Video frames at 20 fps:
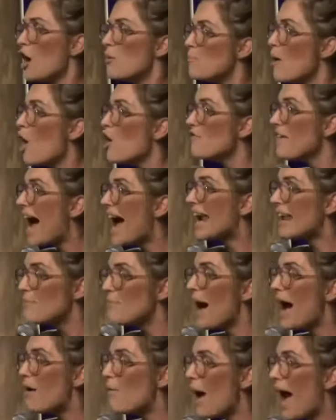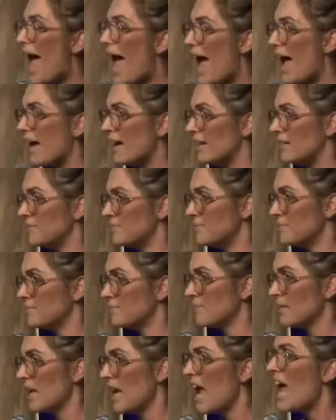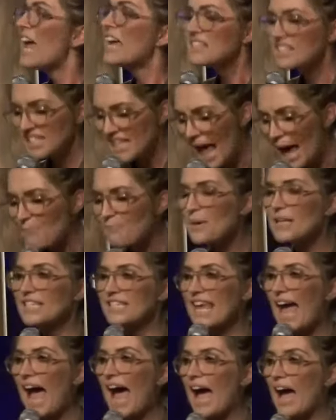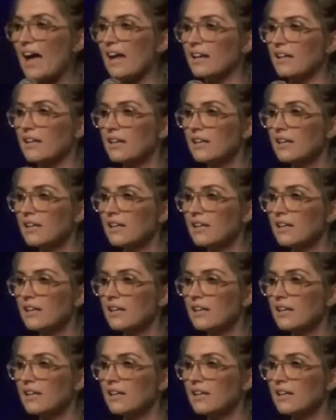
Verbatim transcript: move out of my way. Step aside.